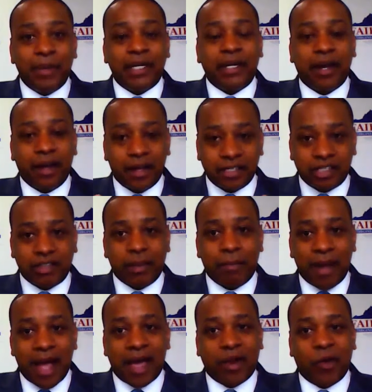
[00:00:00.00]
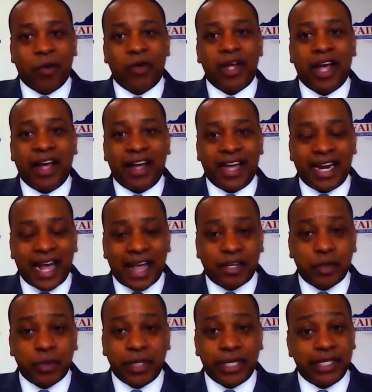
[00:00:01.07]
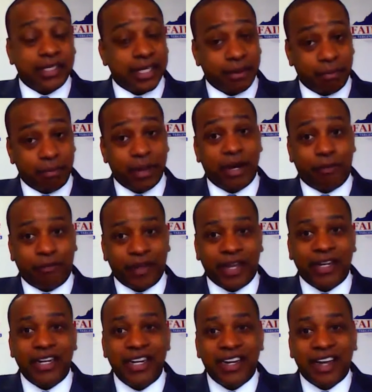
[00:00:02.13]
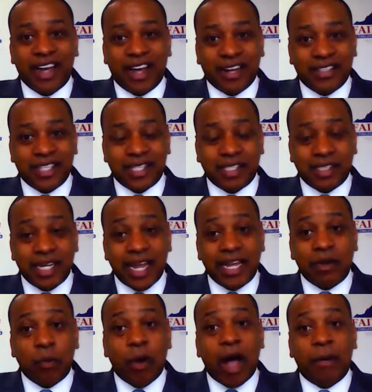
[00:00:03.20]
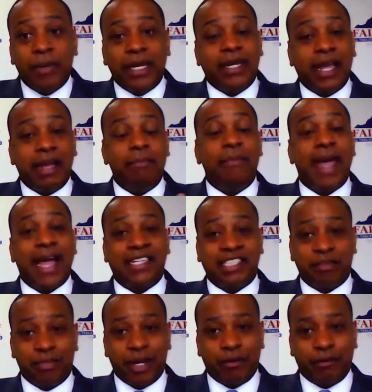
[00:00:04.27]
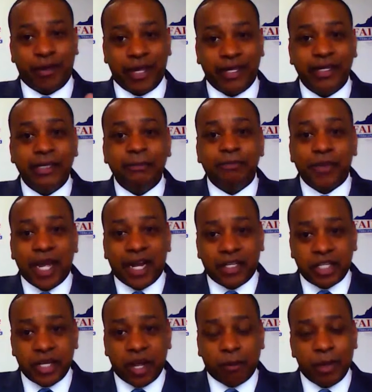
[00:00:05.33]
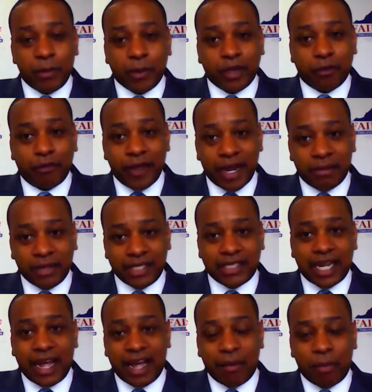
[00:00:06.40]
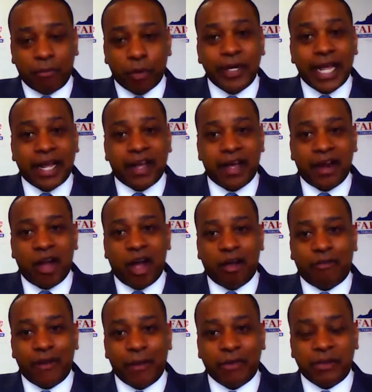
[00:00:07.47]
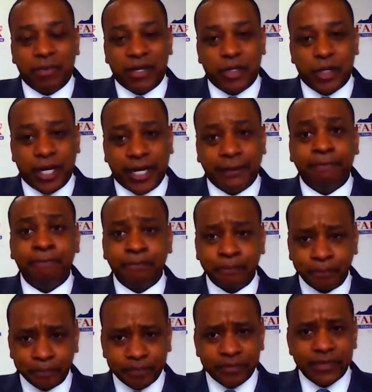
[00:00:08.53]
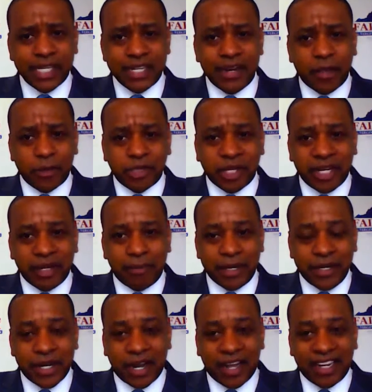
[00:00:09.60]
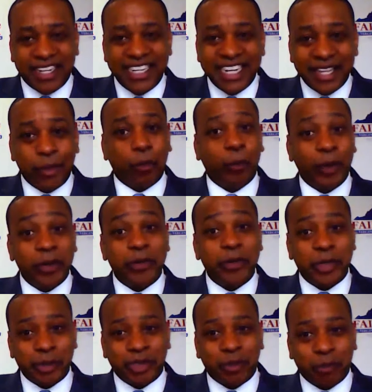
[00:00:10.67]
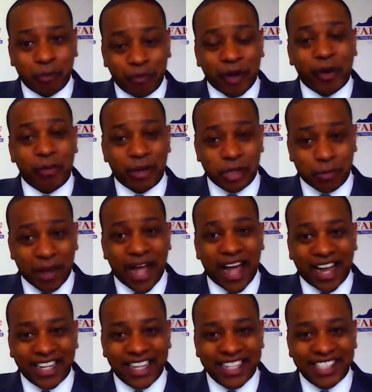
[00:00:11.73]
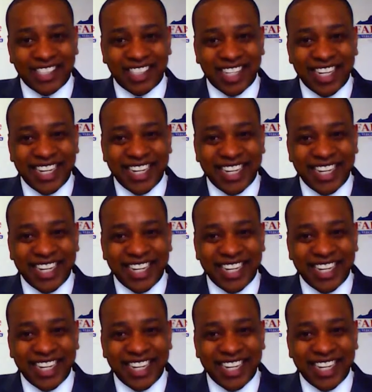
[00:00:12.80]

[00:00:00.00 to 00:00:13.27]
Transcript: because of the model, it actually is a benefit to the state while being a massive benefit to young people and their families. Before we got cut off, I was mentioning another study that's been done. The realtors are very much behind this